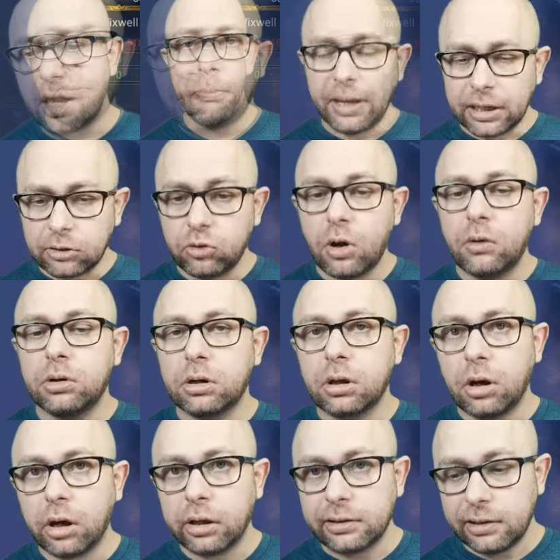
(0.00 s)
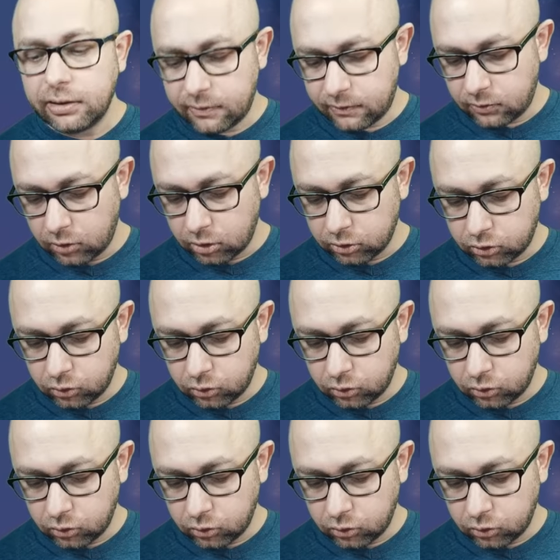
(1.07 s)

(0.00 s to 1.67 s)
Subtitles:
Back to our guide, let's start